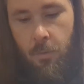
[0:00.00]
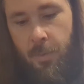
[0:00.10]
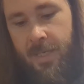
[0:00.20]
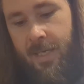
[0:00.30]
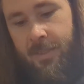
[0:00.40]

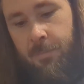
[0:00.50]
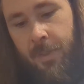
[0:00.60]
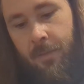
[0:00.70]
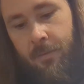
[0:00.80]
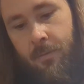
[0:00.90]
when he gets
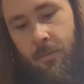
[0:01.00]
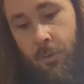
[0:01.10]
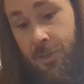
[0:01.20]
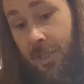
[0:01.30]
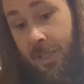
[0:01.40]
bigger,
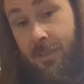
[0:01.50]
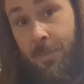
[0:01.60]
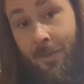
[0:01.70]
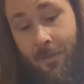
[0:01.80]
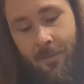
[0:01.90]
or she gets
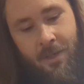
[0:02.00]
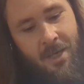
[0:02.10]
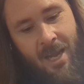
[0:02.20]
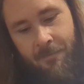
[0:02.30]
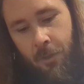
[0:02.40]
bigger,
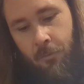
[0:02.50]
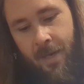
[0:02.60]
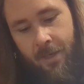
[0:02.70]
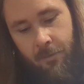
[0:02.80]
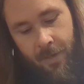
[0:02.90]
gonna have a
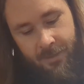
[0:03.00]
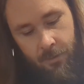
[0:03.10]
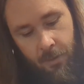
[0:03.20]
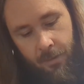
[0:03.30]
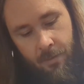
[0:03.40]
great crest
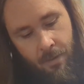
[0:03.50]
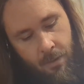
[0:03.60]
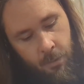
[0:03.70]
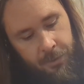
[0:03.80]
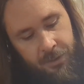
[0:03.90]
on it,
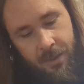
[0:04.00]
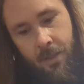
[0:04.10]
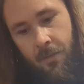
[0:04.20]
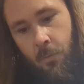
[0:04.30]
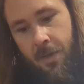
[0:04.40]
which is
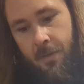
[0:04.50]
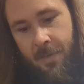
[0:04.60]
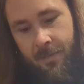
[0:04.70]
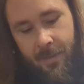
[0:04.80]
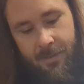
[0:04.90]
another one of the
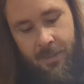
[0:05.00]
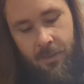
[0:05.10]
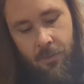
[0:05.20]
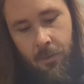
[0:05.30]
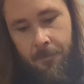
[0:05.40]
big things
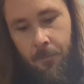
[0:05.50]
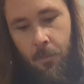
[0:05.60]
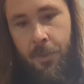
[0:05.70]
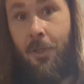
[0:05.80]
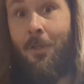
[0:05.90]
that you look for
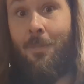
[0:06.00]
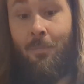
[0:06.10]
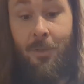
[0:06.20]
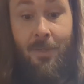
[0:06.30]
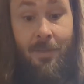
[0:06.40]
when you're gonna be
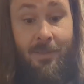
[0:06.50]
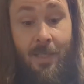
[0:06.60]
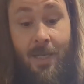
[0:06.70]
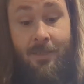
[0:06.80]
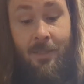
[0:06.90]
breeding these
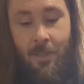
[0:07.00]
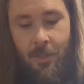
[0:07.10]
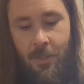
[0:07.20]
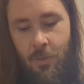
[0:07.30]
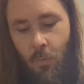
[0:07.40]
guys.
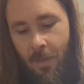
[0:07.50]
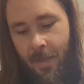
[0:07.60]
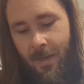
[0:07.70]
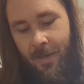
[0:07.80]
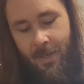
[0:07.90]
You want
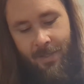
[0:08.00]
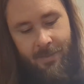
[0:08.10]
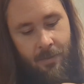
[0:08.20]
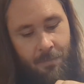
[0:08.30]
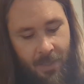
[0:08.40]
that
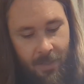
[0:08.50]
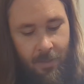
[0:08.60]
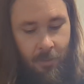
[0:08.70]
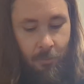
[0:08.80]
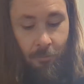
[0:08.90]
nice
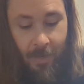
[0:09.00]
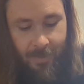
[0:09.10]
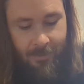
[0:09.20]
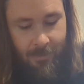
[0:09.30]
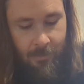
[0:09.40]
big
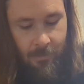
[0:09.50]
crest.